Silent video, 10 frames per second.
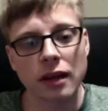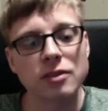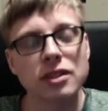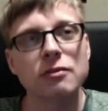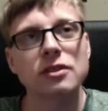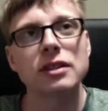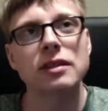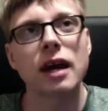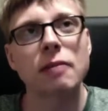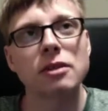I've just never seen
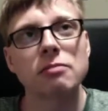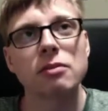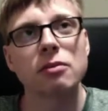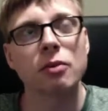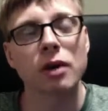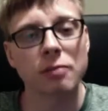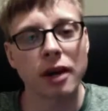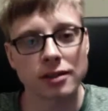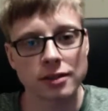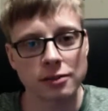that many people wear
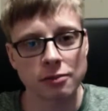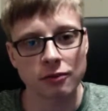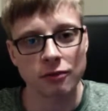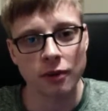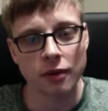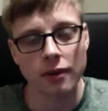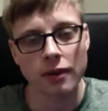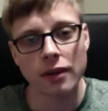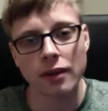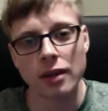masks before
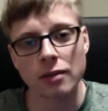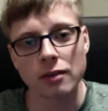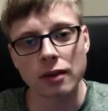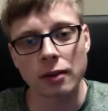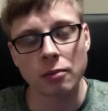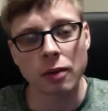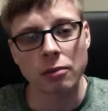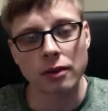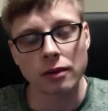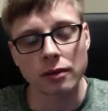in public,